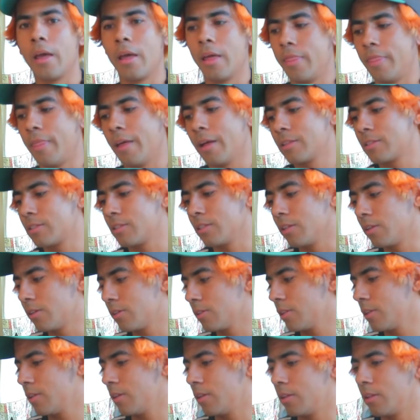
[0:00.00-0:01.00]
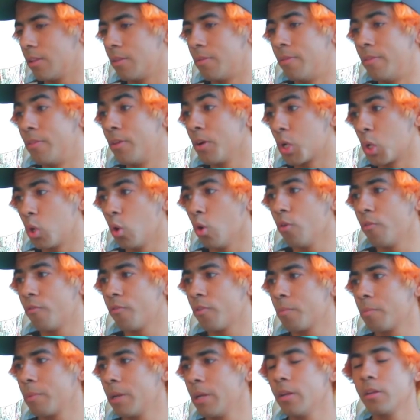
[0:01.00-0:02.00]
And that's literally the goal
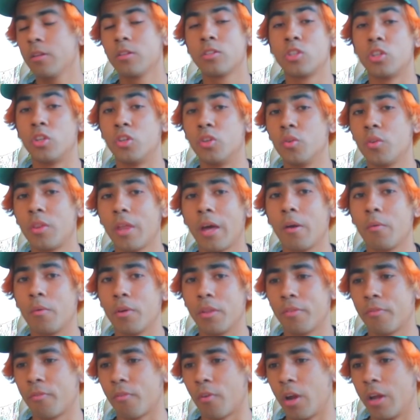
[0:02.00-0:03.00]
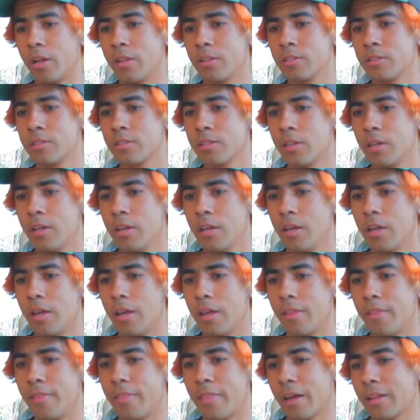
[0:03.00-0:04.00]
for me, to do that with friends.
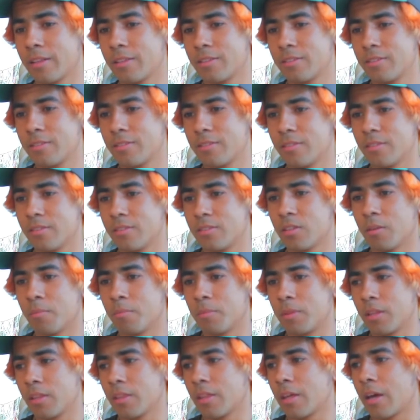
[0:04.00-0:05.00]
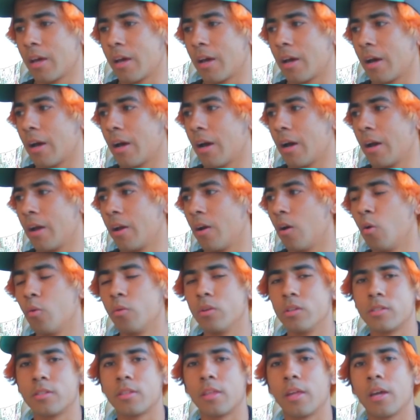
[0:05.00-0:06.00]
That's something that I
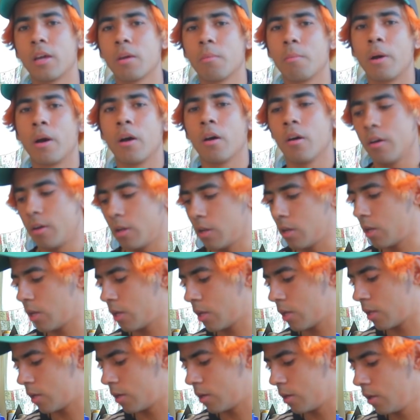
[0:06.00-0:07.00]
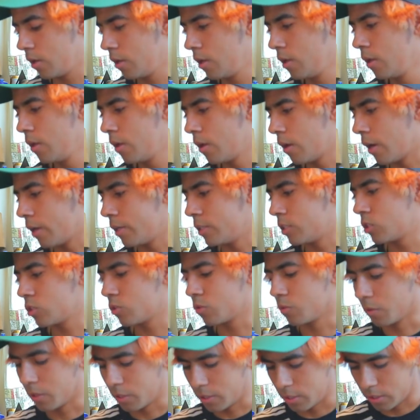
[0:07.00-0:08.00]
always think about, and I
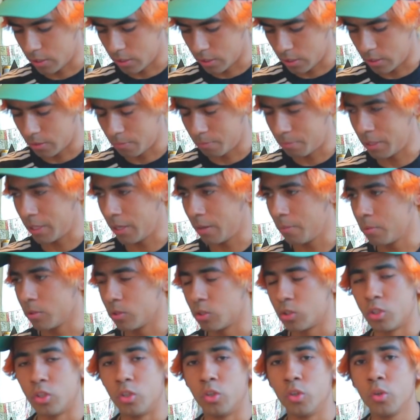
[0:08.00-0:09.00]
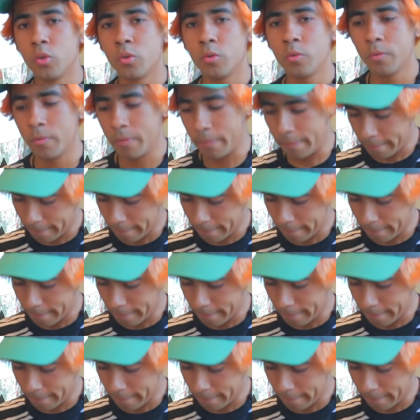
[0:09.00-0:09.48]
just want to be able to do.